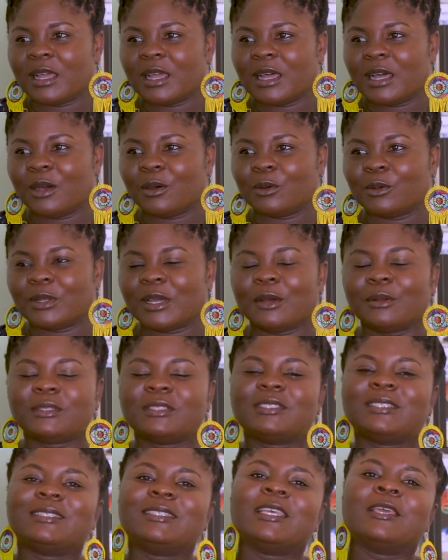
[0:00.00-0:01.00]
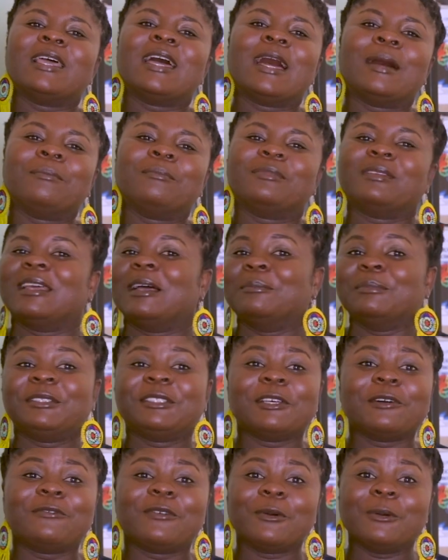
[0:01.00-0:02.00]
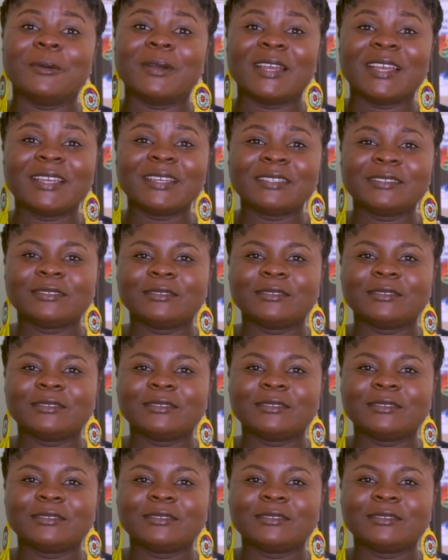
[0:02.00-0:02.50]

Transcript: I would say I'm self-aware.